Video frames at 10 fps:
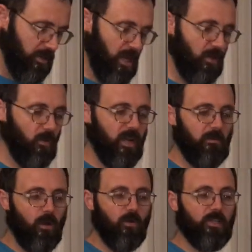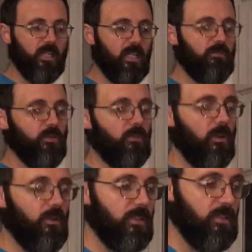Now the way I'm holding it, if you'll
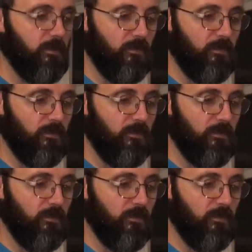notice,